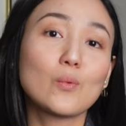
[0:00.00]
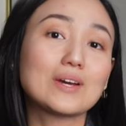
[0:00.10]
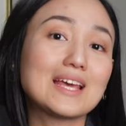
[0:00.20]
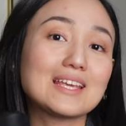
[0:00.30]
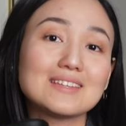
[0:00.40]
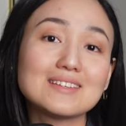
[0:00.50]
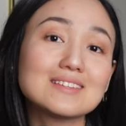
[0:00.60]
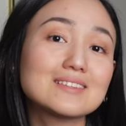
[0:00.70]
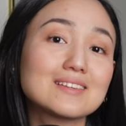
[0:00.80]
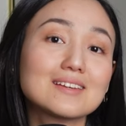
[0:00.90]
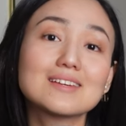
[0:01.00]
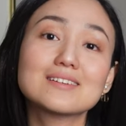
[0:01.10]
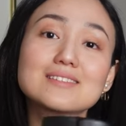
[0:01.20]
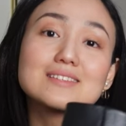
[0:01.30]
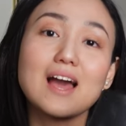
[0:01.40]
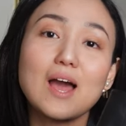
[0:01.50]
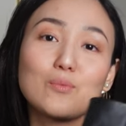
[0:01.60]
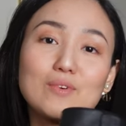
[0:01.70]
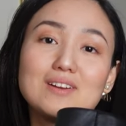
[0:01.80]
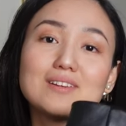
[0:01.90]
when I need heels,
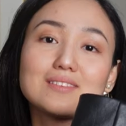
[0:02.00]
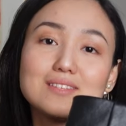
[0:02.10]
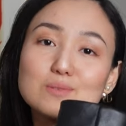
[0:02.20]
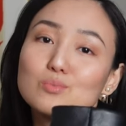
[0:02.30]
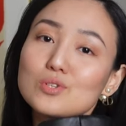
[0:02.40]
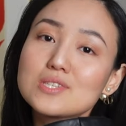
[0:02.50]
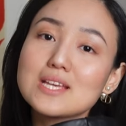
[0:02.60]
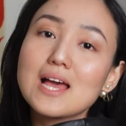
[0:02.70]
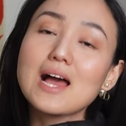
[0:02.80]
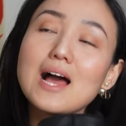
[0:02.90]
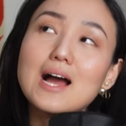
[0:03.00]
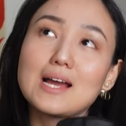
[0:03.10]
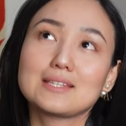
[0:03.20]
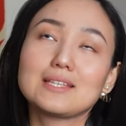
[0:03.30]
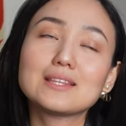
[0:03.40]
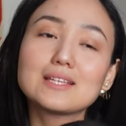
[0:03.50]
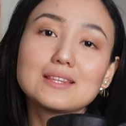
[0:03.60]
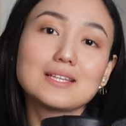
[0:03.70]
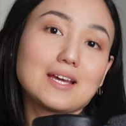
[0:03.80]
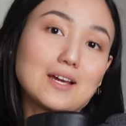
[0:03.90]
I'm wearing these boots. I think
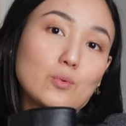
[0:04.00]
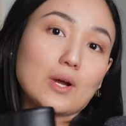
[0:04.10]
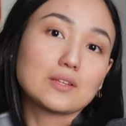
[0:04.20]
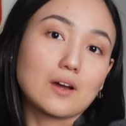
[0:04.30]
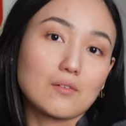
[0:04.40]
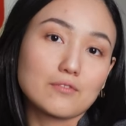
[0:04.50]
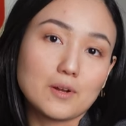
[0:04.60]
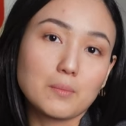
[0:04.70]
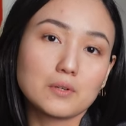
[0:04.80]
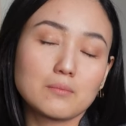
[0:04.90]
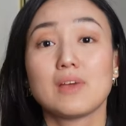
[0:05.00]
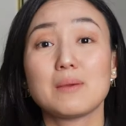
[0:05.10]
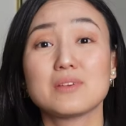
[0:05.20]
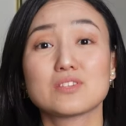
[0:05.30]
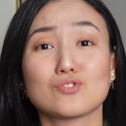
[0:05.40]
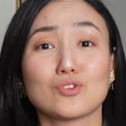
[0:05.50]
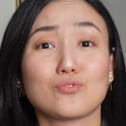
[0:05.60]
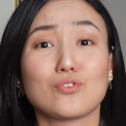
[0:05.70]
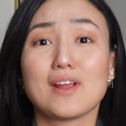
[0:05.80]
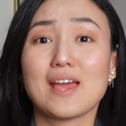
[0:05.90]
that they're quite comfortable. Maybe it's not
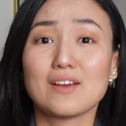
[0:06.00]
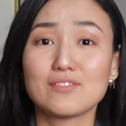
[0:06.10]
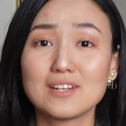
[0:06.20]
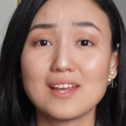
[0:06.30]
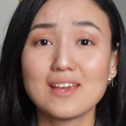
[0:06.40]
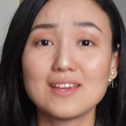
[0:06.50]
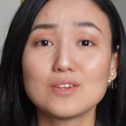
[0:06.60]
for everyday